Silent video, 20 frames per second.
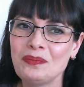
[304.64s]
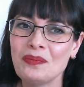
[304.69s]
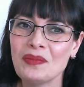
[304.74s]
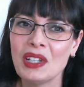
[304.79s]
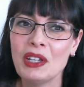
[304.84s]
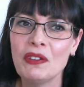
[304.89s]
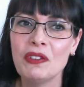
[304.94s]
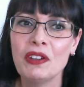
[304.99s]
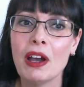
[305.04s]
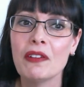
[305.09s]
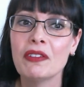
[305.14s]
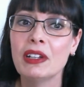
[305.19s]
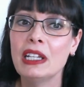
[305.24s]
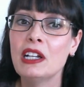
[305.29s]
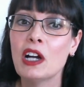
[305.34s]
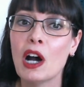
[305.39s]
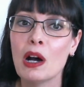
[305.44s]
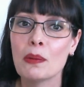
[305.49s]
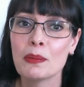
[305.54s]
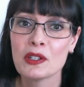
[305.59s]
If you have an
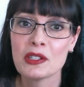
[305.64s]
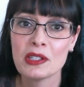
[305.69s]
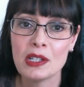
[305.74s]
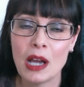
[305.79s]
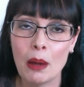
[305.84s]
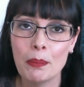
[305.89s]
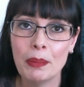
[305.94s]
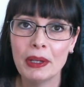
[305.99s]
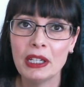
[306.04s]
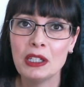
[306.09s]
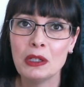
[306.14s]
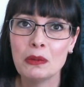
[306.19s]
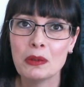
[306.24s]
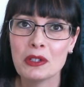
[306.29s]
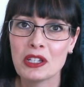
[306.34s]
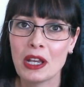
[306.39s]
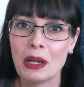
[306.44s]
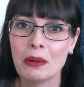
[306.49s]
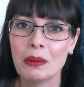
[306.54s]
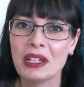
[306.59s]
e-commerce topic you wish
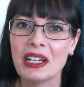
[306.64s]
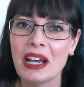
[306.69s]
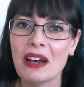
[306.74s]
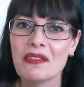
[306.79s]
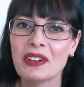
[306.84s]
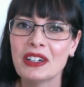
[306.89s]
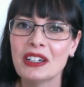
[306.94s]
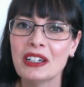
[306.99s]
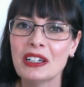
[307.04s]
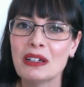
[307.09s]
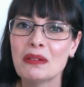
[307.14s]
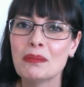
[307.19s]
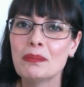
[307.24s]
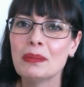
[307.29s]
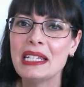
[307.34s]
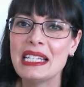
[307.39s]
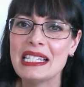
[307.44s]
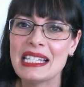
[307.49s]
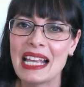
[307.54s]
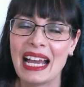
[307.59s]
I would cover,
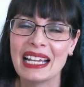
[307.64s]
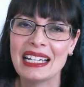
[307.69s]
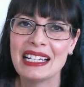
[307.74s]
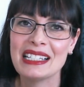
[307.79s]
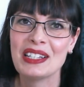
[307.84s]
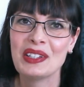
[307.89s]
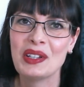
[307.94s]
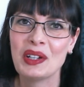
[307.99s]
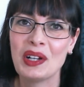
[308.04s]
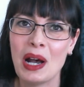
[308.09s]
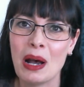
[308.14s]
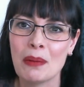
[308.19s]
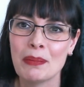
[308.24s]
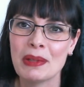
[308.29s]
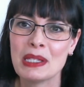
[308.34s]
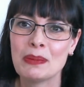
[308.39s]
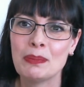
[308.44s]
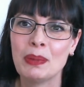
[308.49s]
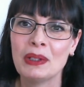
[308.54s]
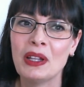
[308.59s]
please add it to the
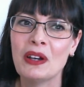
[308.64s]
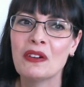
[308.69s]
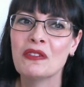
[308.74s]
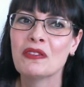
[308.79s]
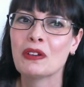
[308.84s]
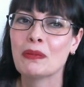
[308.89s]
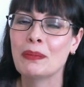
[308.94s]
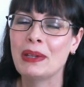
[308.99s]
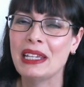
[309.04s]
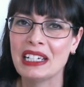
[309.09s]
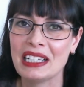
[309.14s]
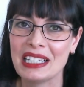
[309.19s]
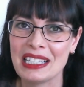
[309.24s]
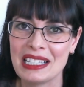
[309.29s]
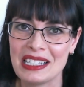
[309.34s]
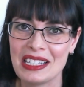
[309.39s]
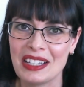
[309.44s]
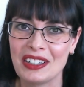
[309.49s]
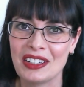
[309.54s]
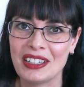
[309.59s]
comments below for me to
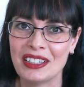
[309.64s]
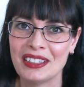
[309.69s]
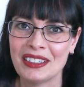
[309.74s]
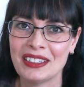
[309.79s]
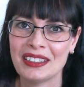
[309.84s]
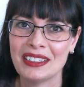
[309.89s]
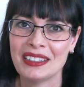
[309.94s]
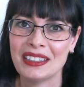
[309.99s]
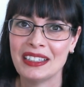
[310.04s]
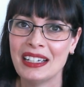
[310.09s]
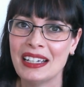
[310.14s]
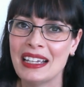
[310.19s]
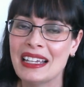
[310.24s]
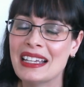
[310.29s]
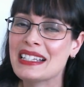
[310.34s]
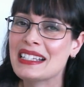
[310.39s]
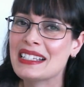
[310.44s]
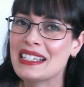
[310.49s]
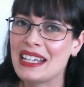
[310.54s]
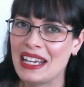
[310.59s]
consider.
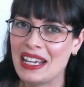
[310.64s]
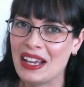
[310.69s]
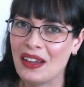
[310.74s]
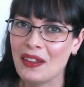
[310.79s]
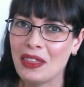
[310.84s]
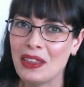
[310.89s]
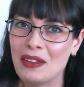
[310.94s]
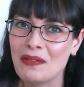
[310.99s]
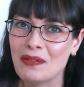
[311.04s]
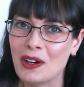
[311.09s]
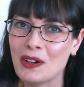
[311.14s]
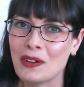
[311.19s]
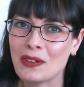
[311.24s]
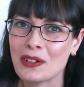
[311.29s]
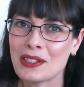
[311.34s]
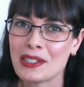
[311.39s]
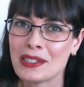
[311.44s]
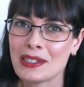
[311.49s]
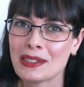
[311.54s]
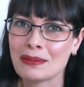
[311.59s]
Stay healthy,
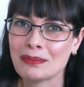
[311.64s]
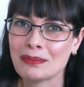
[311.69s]
folks.